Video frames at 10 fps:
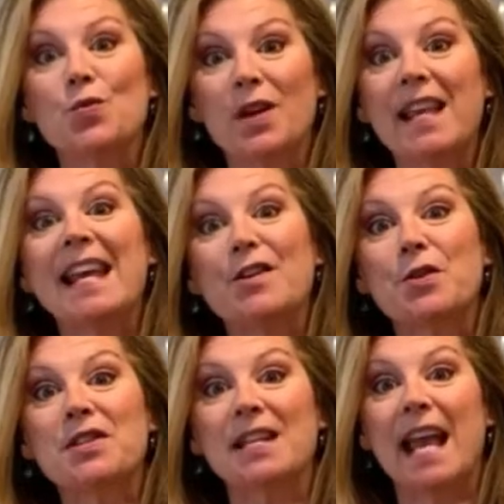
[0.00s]
really
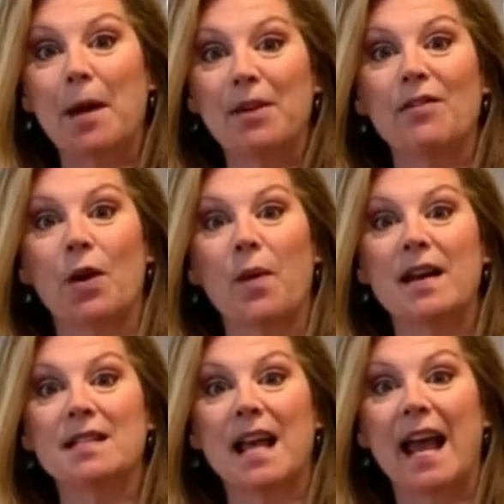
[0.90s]
interesting how many
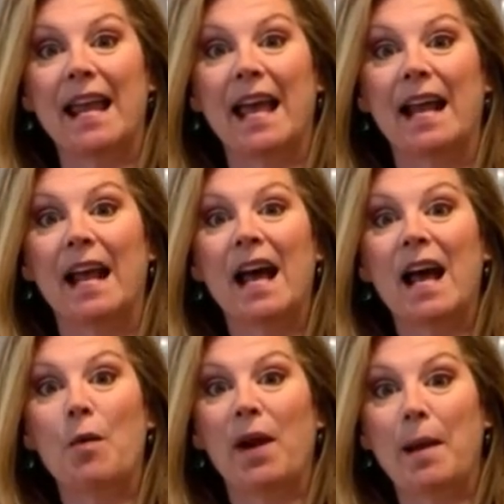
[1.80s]
requests I get
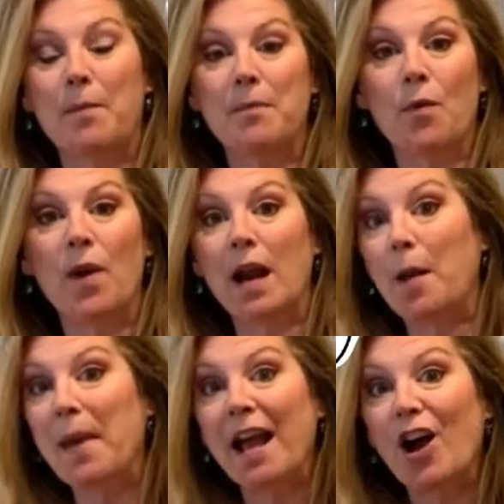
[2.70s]
when I
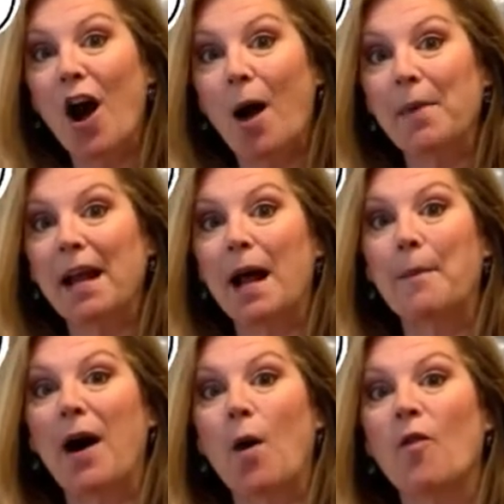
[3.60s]
make a comment
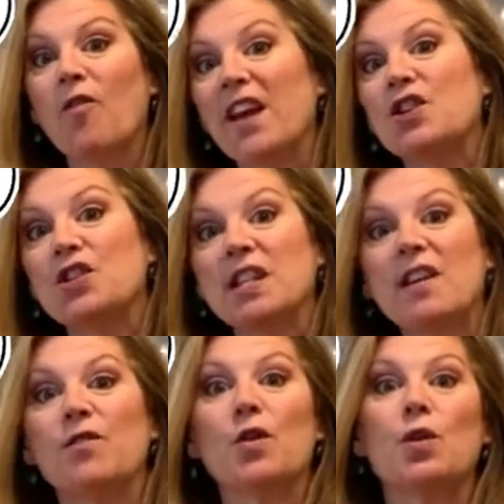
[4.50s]
about fish,
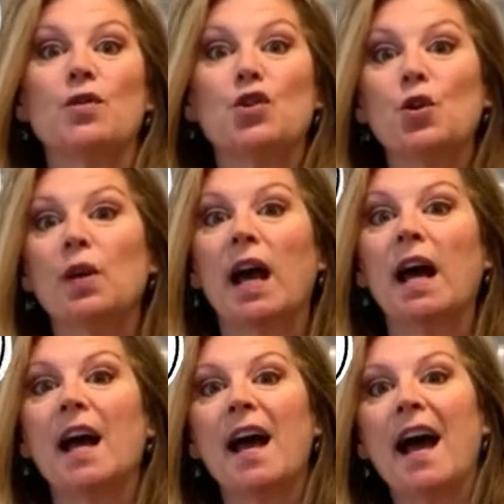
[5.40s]
seafood,
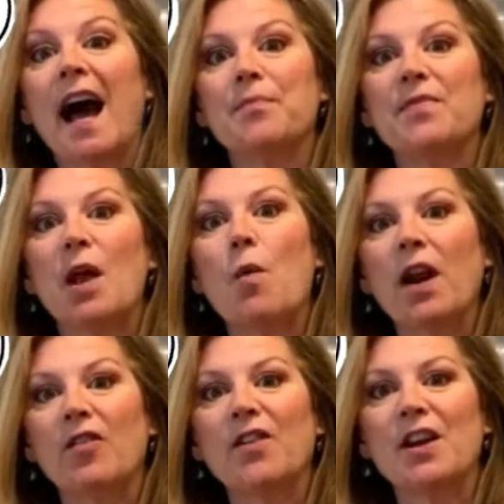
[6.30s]
tuna. They
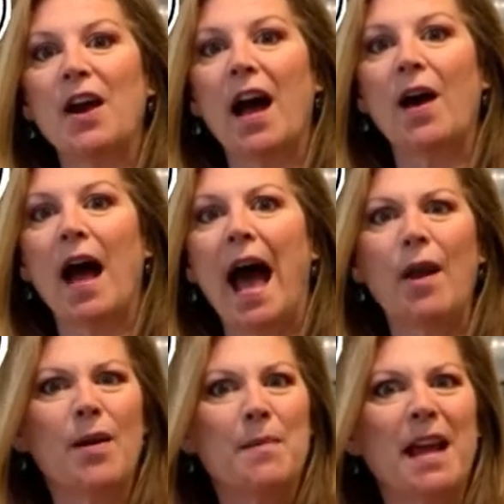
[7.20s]
want to figure out, how
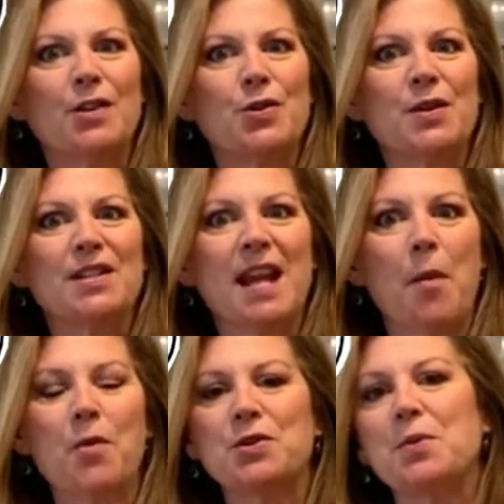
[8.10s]
do I make a tuna
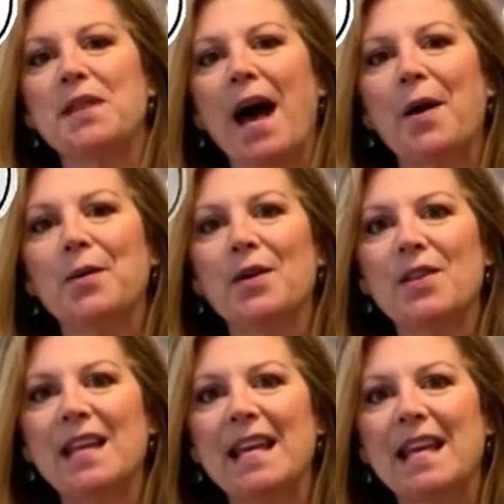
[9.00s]
sandwich
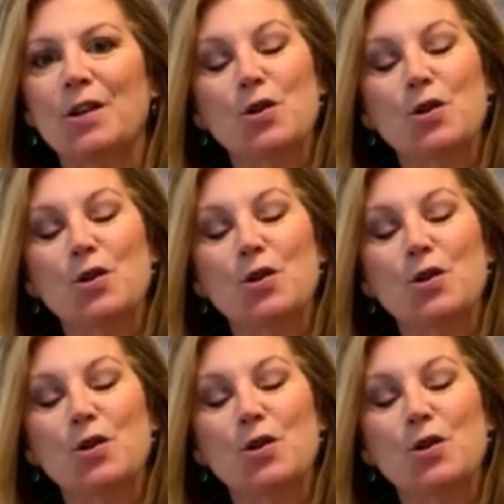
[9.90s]
without the